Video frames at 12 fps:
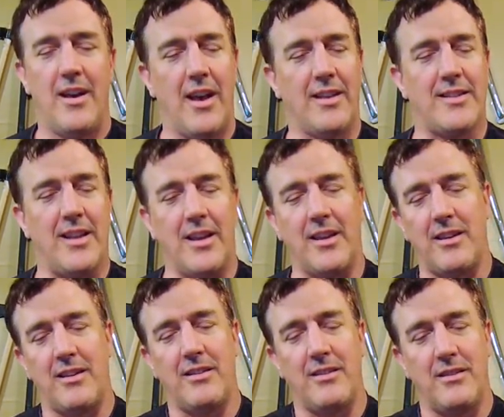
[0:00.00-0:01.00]
It's
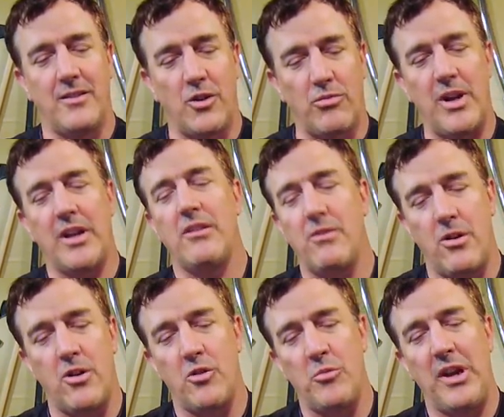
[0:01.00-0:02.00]
like the regular
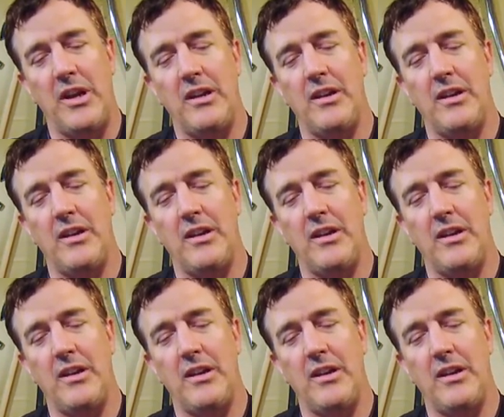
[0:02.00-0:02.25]
Army